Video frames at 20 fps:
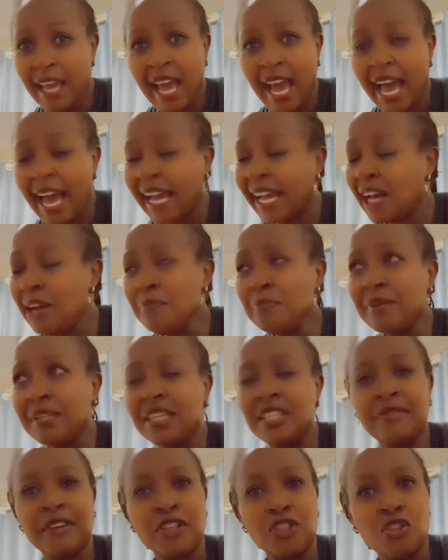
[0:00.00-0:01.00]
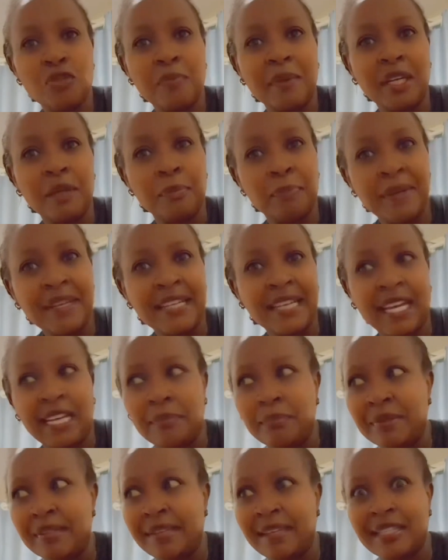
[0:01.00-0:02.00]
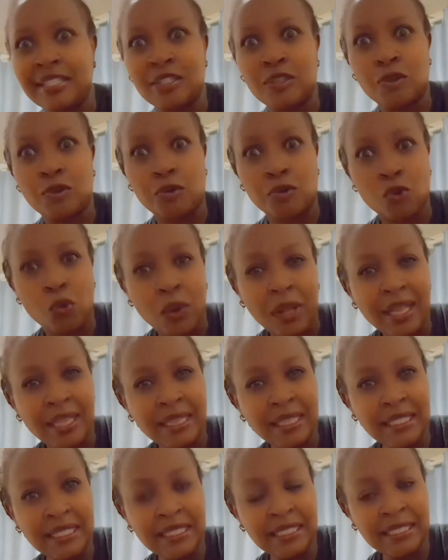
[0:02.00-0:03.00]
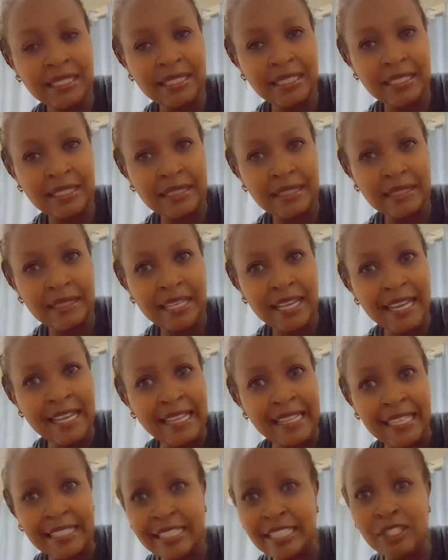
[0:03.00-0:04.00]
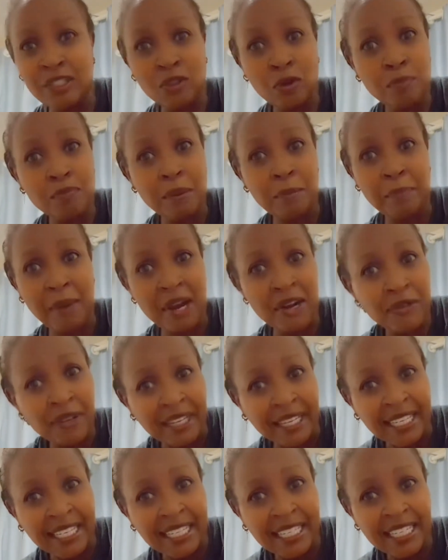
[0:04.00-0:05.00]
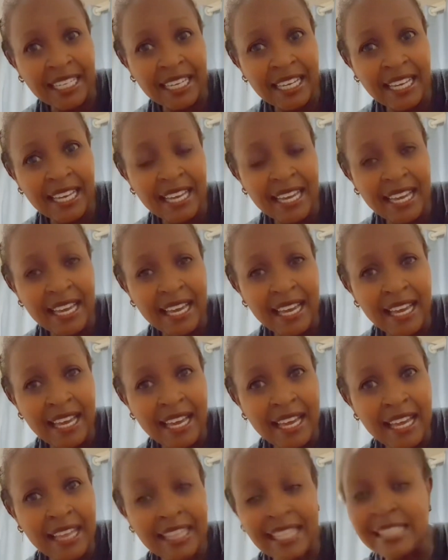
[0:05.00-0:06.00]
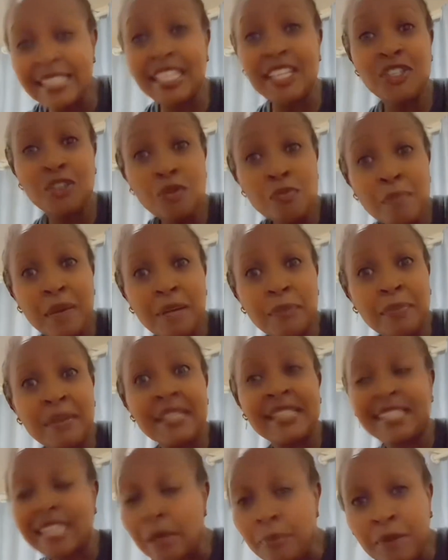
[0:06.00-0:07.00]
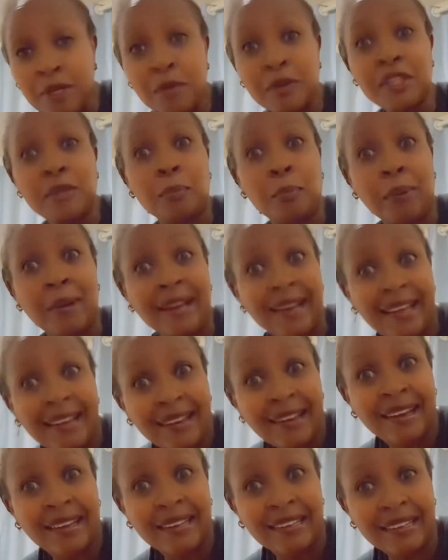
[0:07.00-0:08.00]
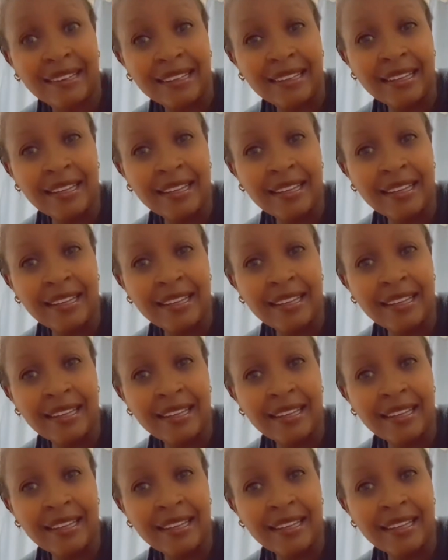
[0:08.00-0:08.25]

I can't believe a human being can be this cruel. This is so barbaric. This is a human being, somebody with blood,